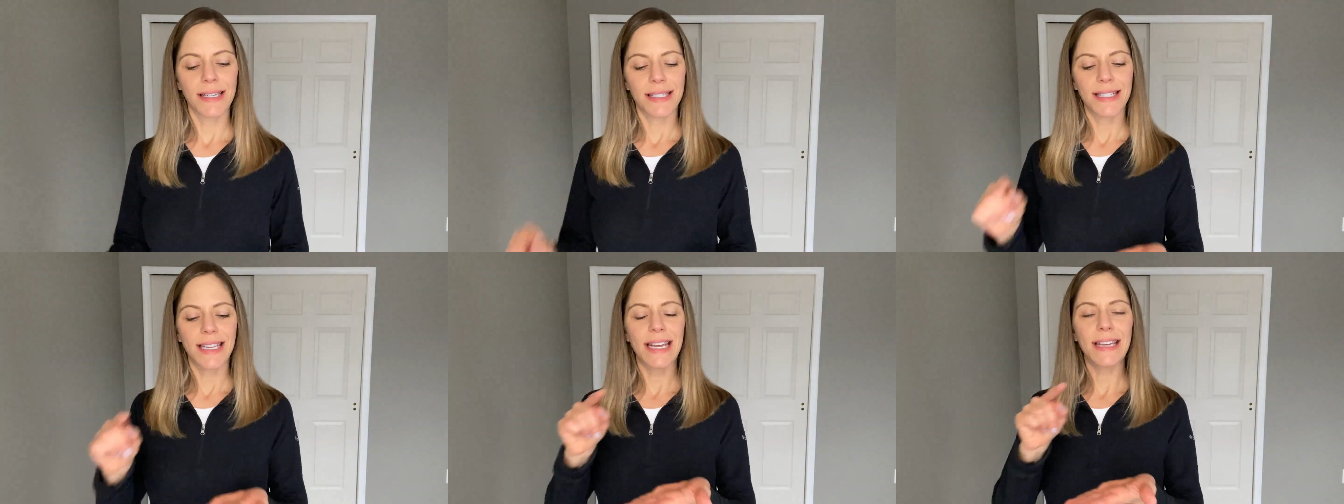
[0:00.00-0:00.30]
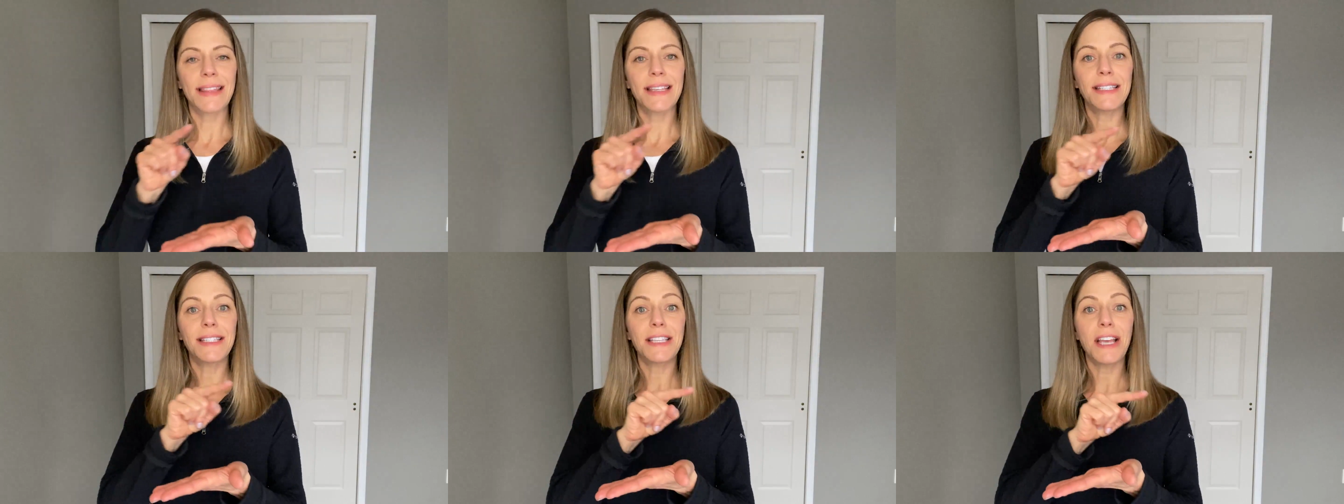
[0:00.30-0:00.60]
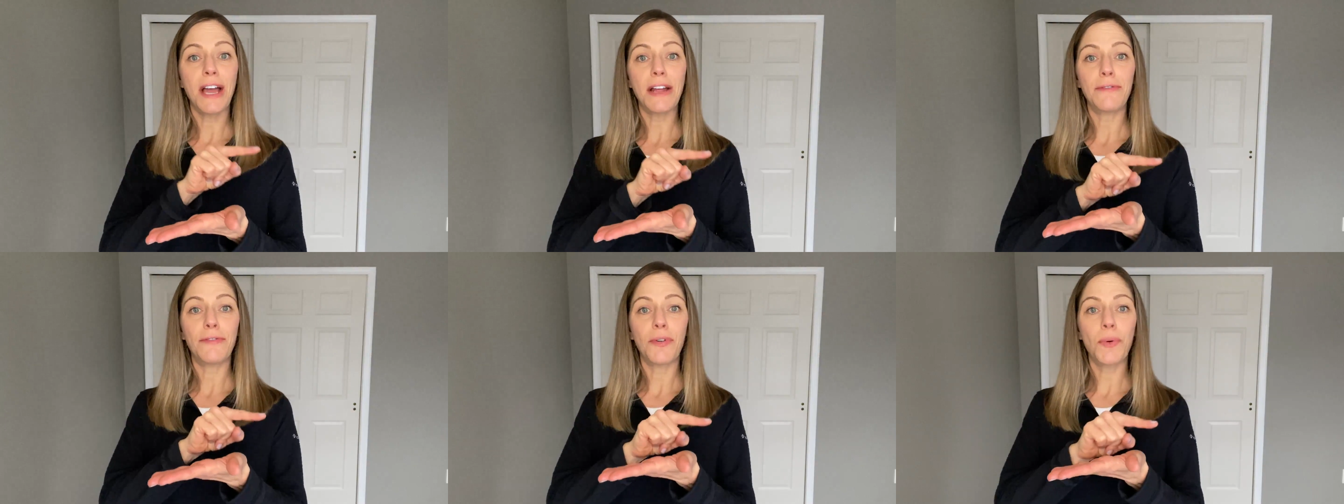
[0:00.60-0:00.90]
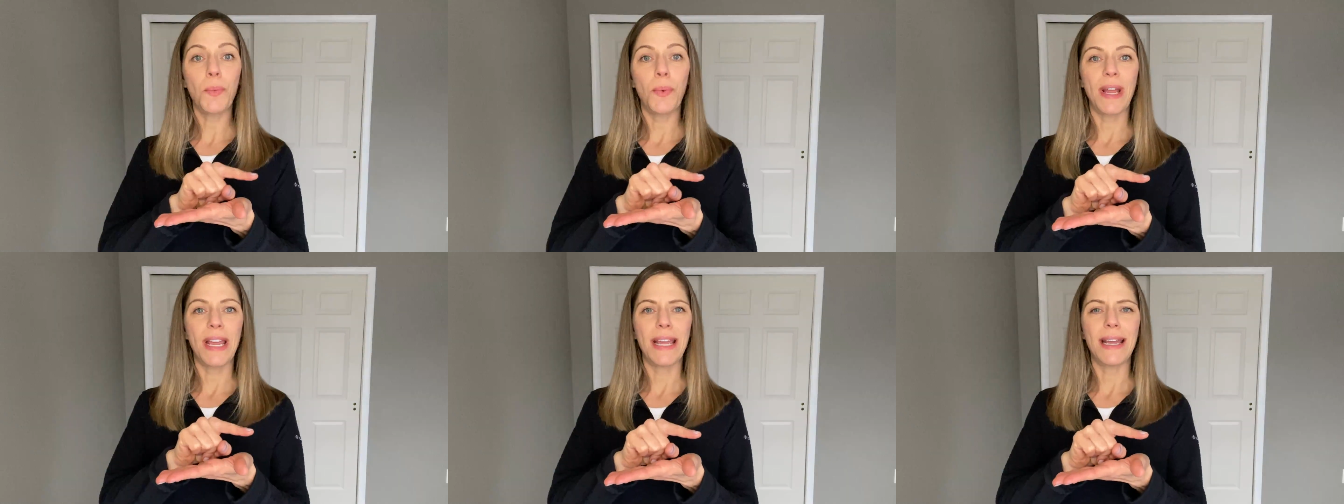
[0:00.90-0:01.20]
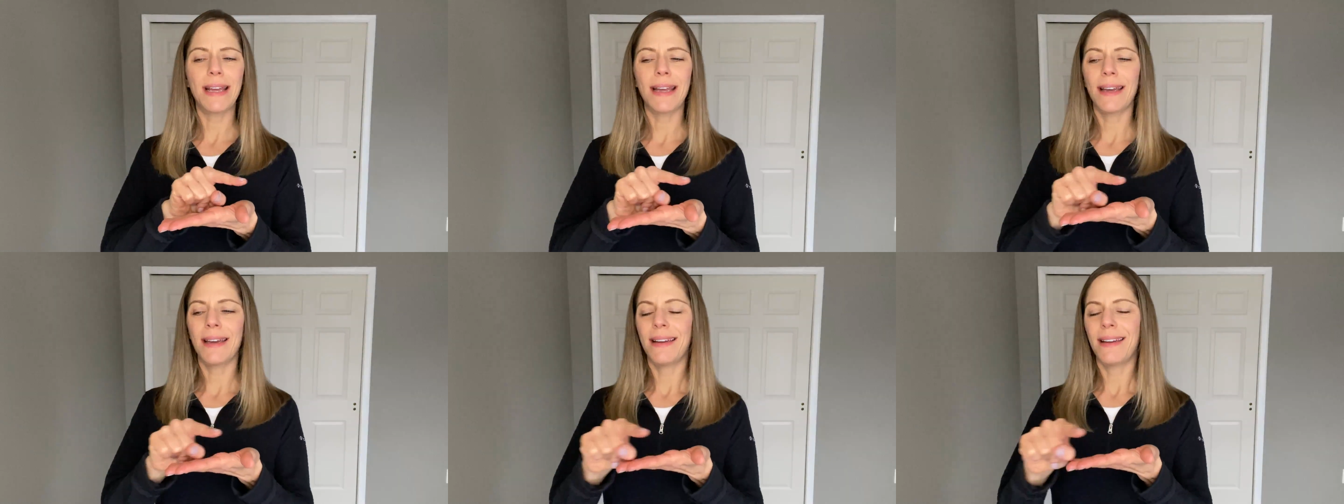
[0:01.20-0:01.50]
take the sign for
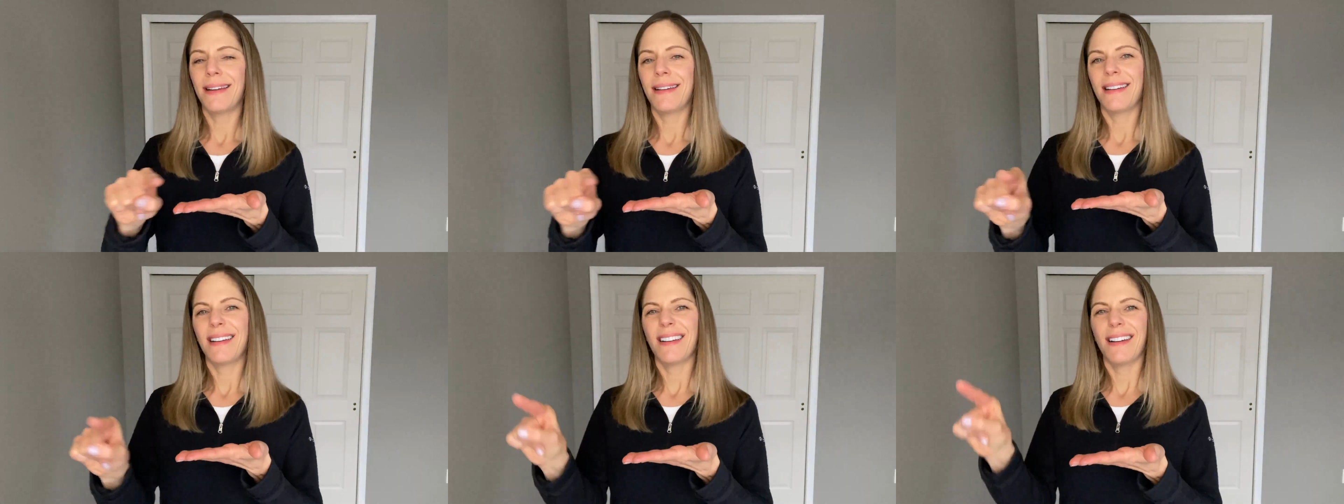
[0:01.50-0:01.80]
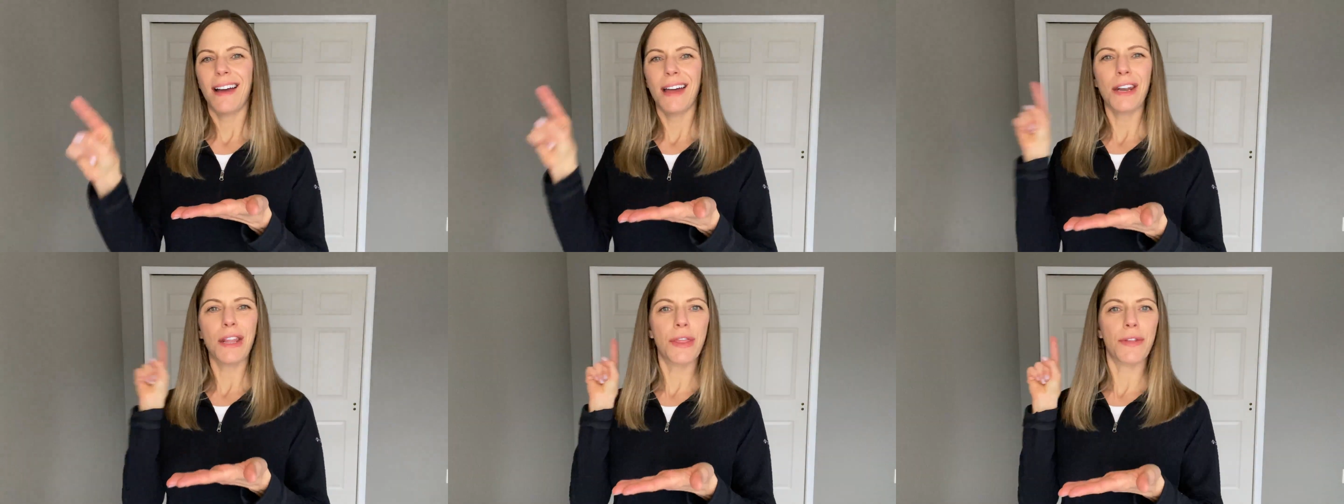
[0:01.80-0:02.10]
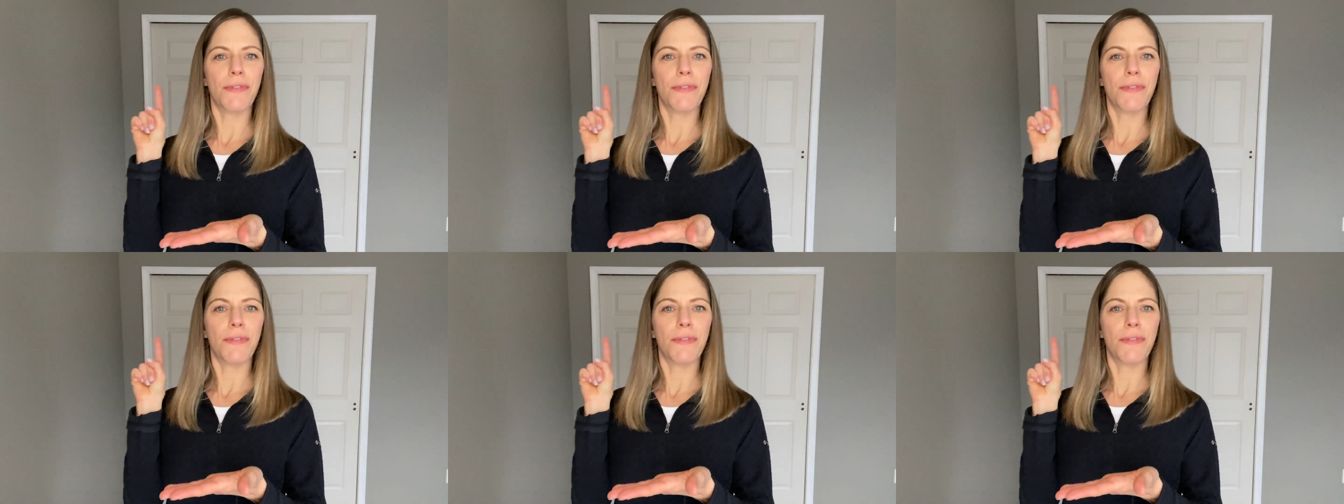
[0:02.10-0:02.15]
week, kind